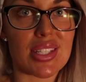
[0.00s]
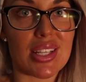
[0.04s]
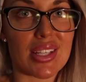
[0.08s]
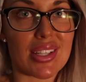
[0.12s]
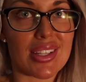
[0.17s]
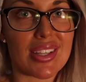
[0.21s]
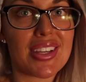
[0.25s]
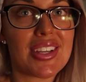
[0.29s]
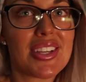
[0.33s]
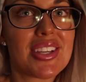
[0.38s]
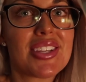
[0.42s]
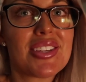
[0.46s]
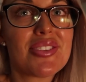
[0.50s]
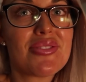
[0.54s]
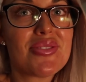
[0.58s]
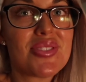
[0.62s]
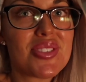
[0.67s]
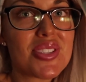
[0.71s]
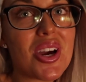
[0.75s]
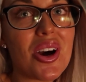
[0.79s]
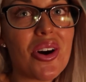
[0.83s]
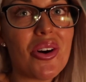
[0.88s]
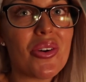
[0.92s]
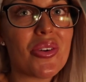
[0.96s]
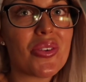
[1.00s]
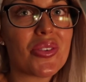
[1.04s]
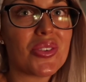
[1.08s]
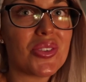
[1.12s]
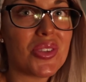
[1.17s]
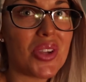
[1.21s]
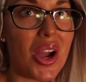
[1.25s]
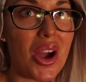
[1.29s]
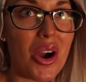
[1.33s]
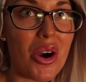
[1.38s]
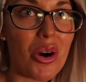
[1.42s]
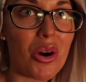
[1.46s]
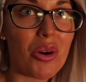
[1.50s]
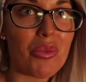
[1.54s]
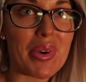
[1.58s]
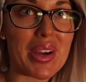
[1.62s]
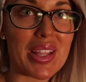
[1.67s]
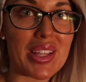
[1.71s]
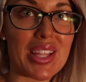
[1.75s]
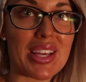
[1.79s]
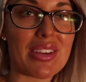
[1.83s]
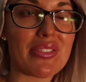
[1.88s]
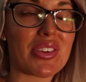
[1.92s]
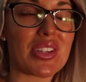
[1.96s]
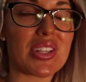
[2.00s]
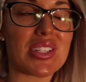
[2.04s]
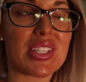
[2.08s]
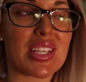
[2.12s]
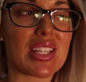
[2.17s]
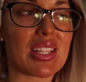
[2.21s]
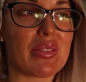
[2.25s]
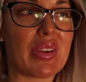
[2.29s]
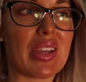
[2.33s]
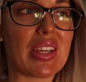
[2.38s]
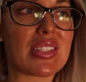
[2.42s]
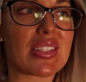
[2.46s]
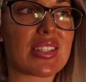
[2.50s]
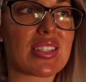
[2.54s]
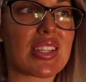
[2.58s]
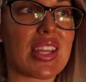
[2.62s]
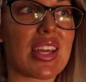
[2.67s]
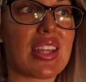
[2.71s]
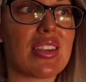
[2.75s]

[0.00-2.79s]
Like, you don't know my life on a daily basis,